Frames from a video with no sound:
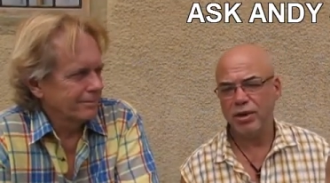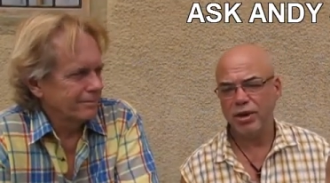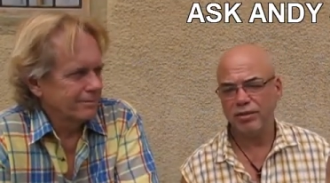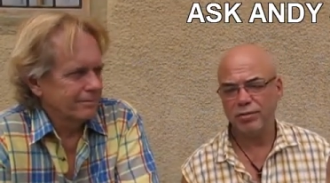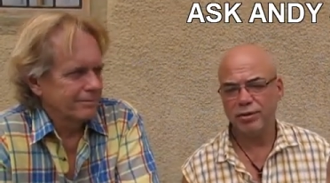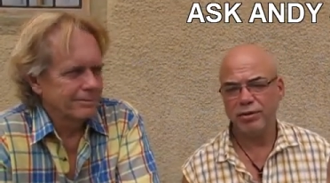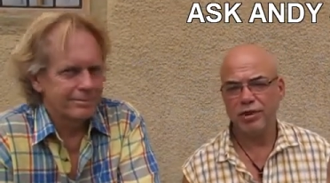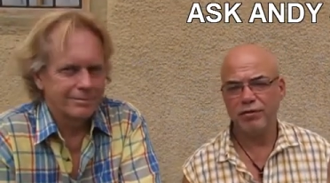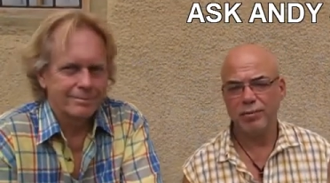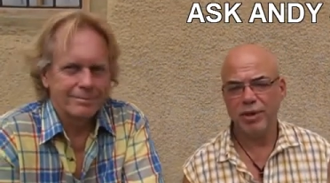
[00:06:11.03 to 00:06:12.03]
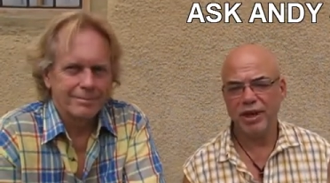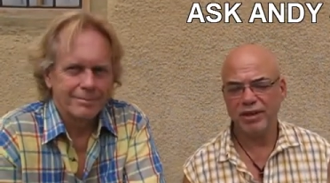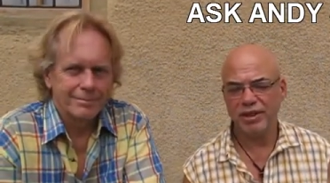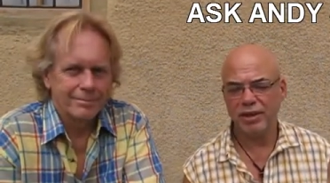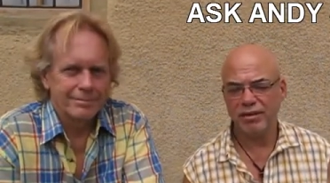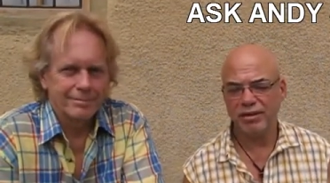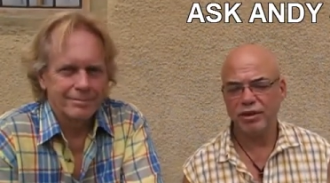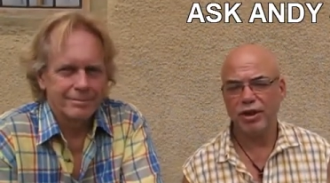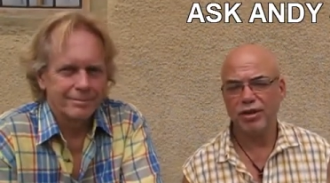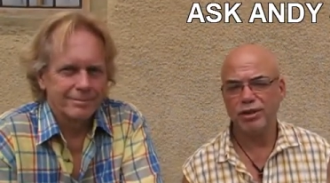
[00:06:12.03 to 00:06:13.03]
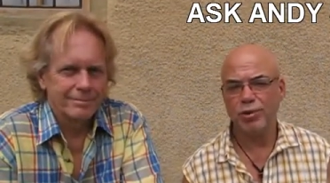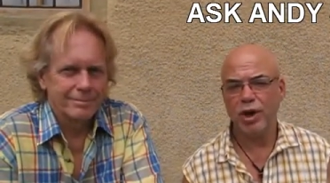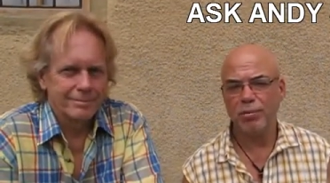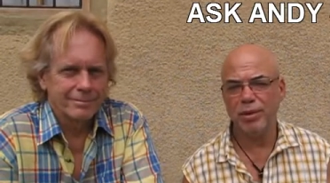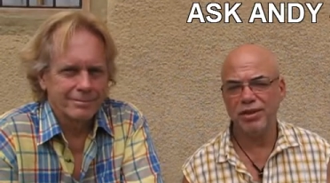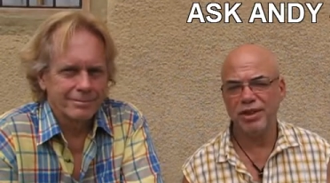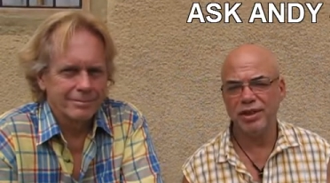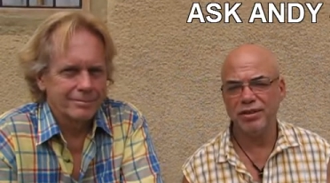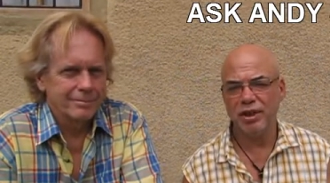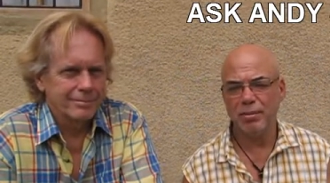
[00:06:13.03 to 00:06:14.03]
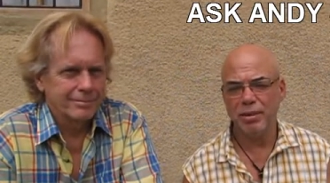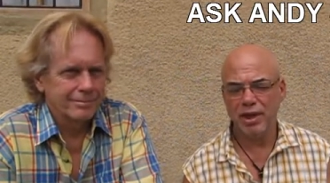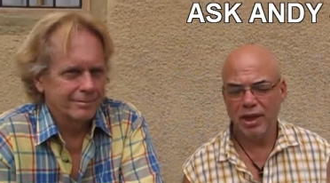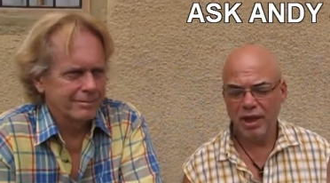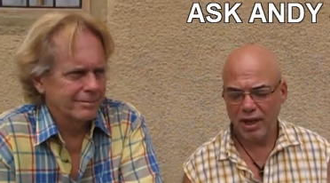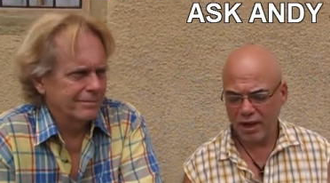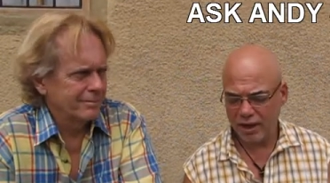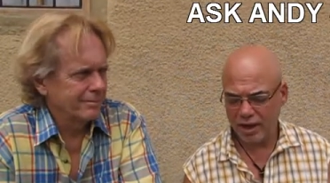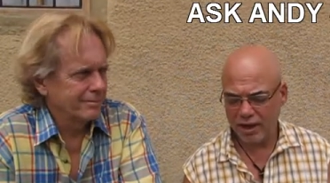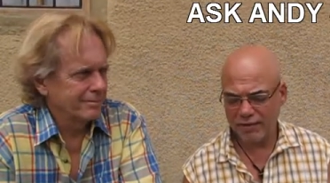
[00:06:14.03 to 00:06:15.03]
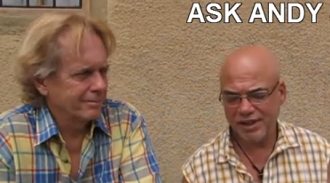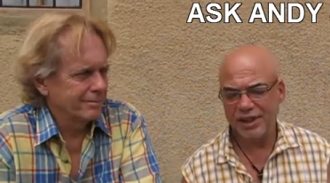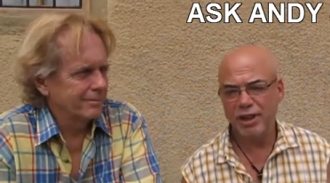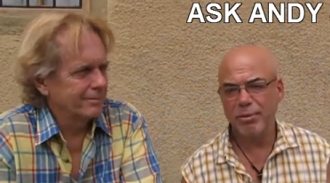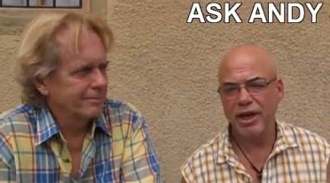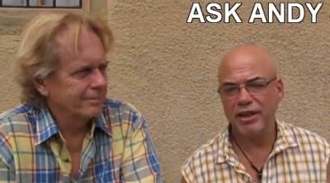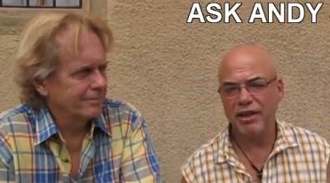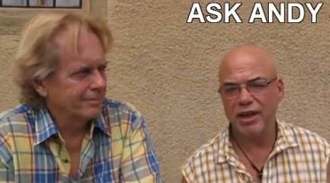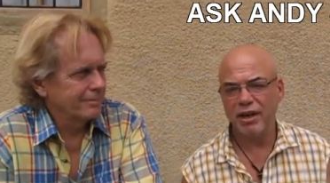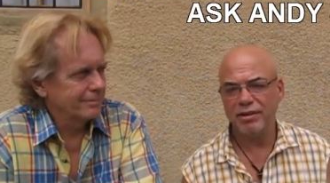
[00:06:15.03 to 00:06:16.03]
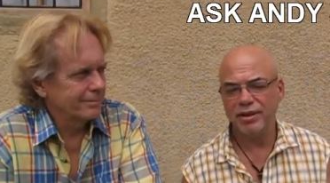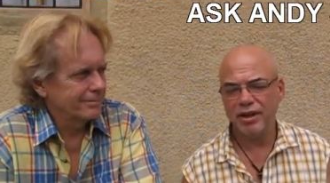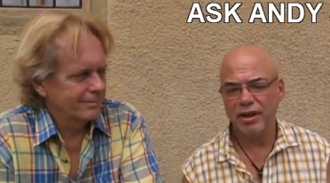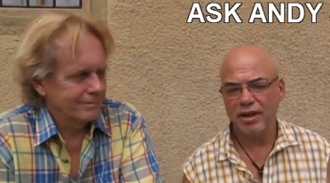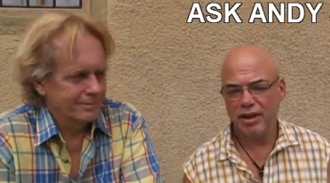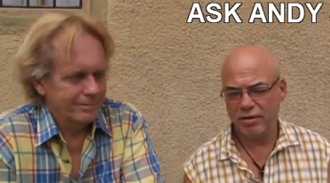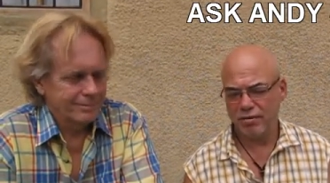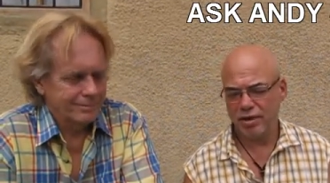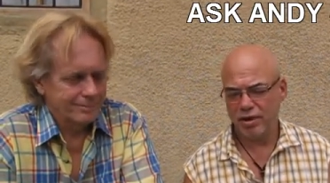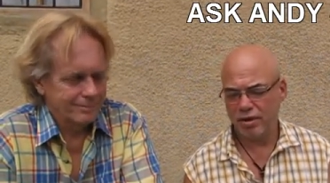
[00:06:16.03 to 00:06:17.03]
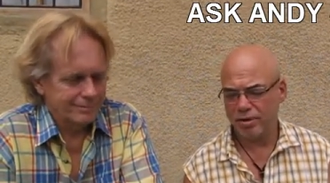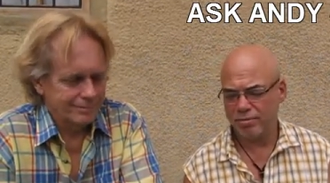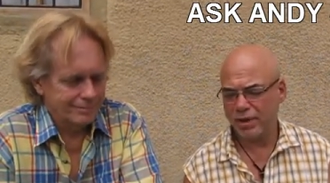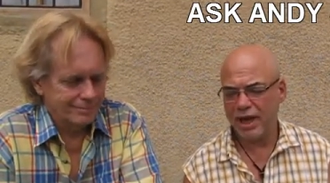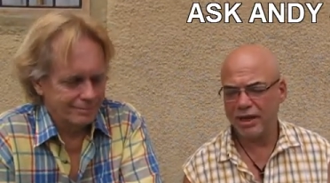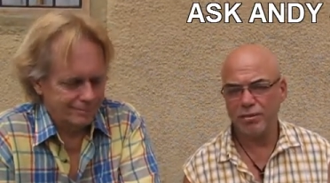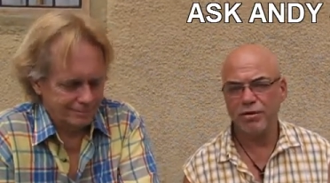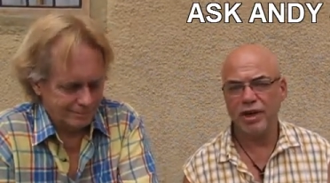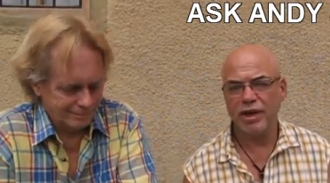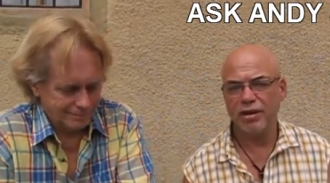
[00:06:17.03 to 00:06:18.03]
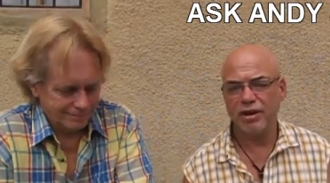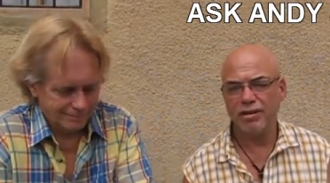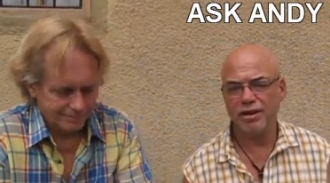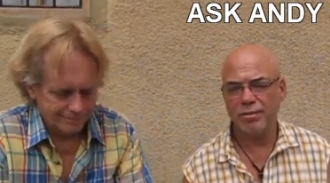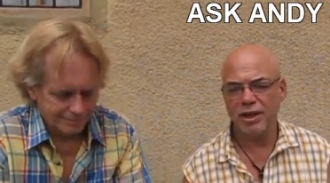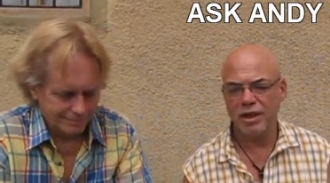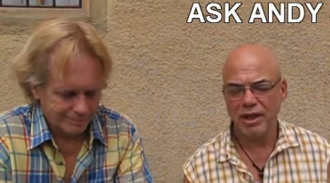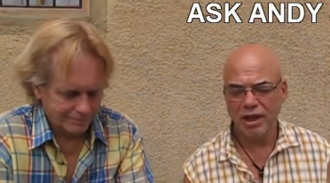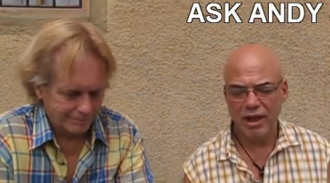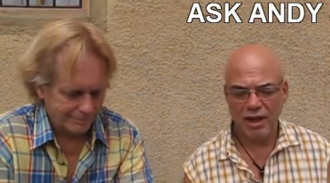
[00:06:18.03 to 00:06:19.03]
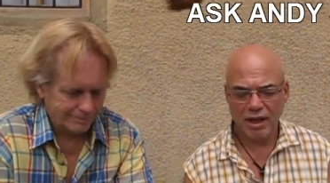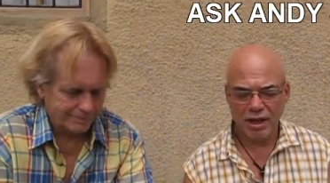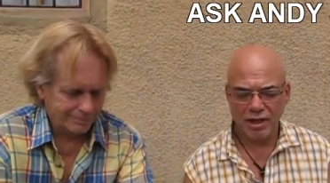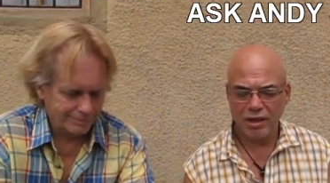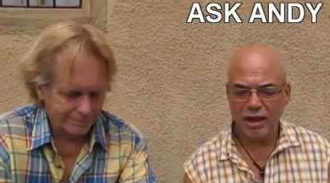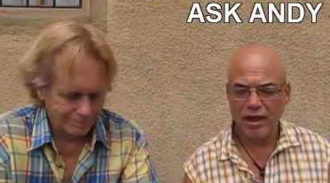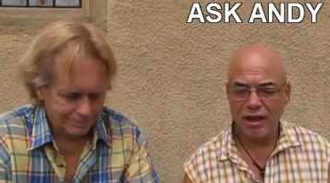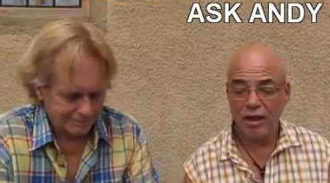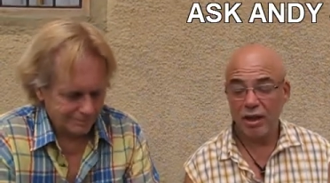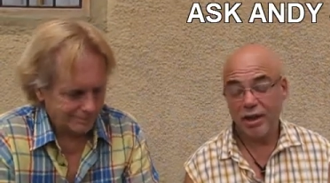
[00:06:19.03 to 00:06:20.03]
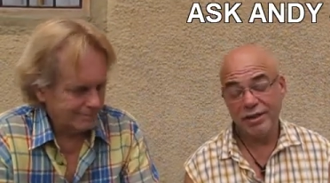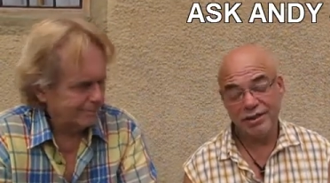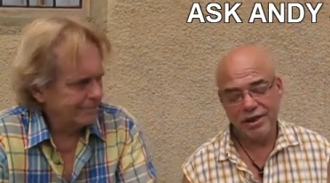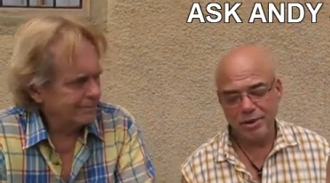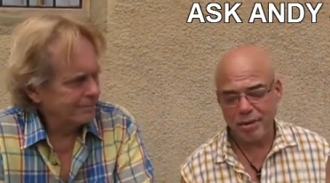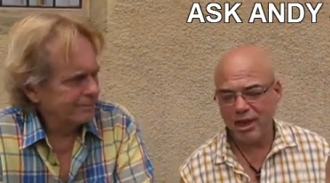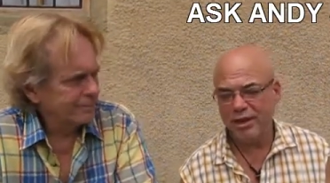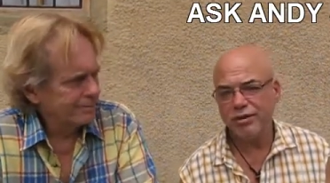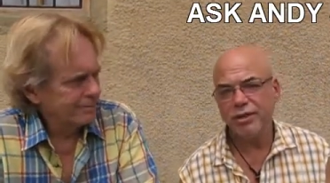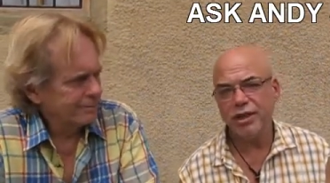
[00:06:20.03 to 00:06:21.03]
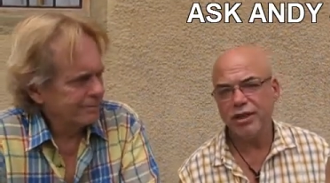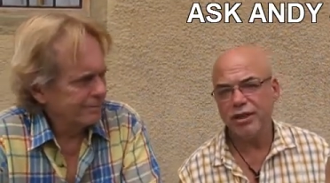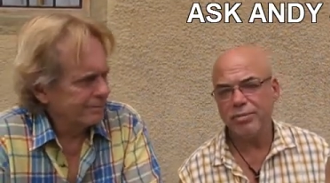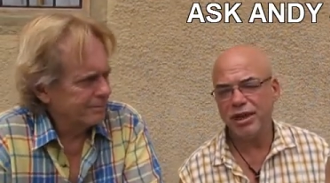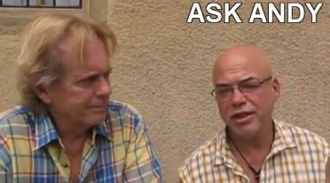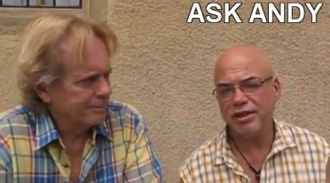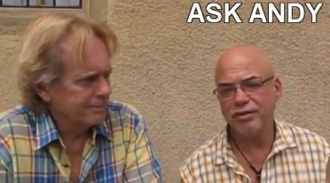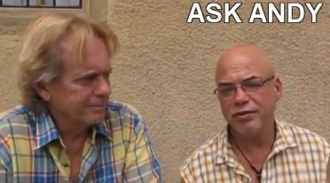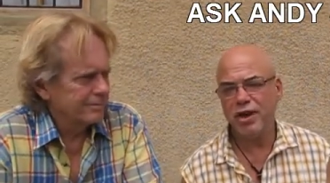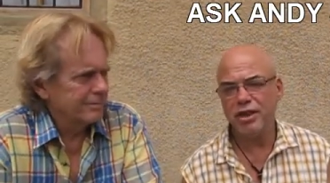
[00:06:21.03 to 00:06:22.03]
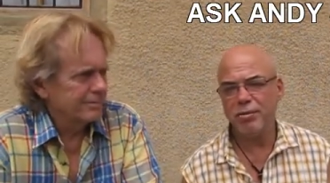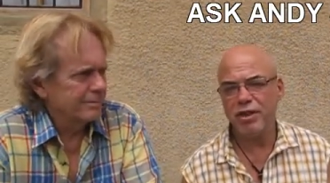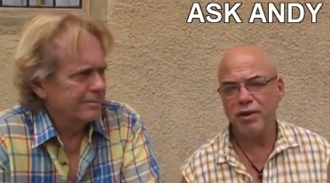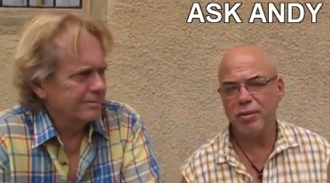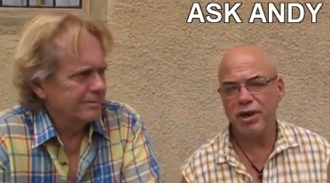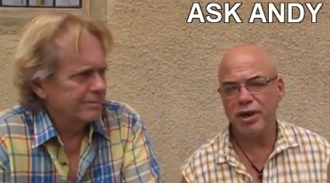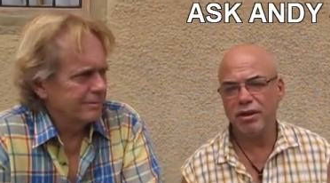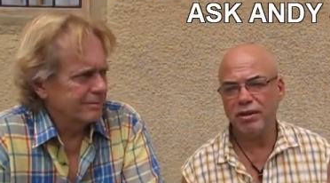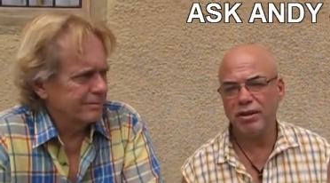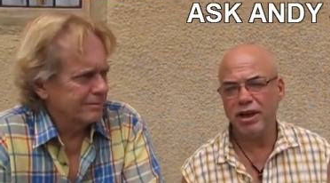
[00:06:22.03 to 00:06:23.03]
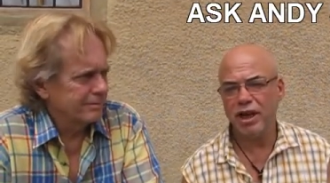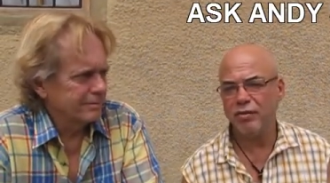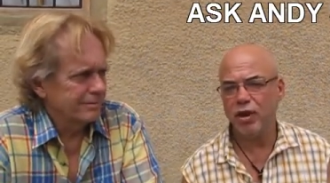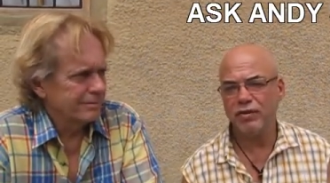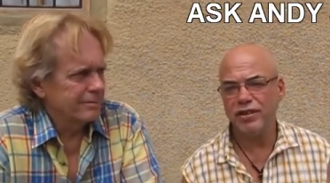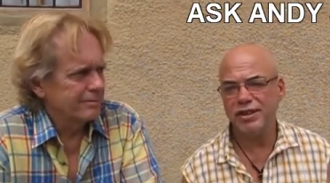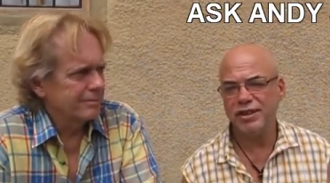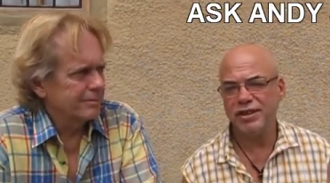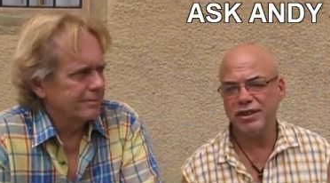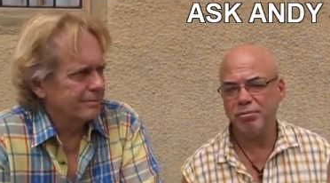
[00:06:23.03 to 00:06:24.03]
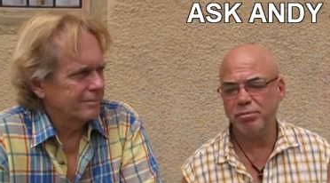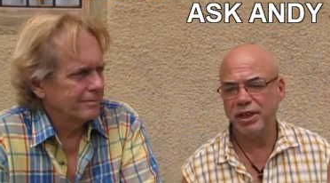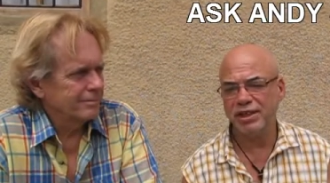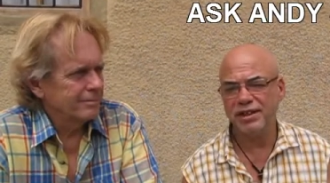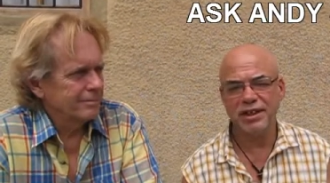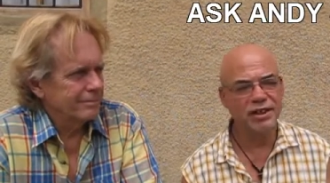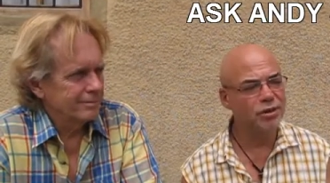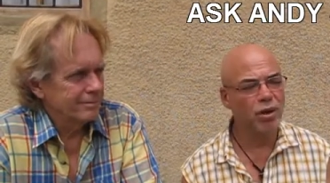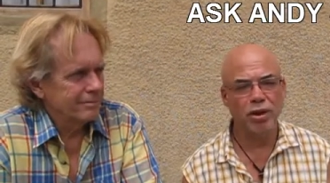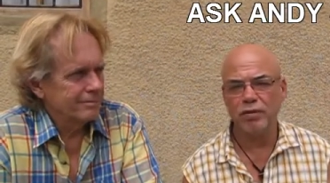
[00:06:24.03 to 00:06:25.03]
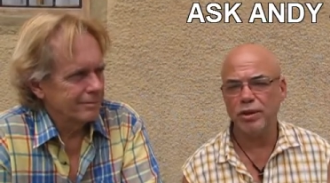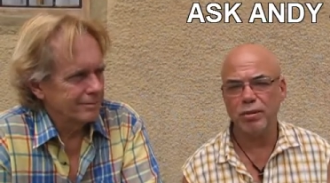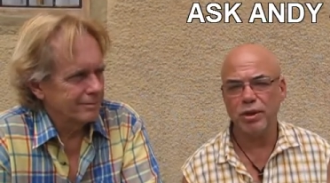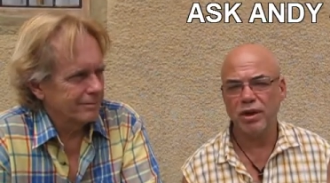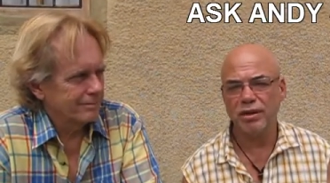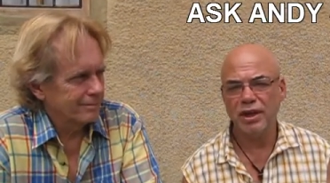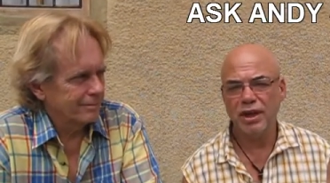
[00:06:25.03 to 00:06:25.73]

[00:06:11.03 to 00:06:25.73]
Speaker 1: cards from two different banks. I use Charles Schwab most of the time, and I have a Citibank account, a uh, platinum credit card or something. And uh, Citibank is really good because you find them everywhere. They have offices in big cities all over the world.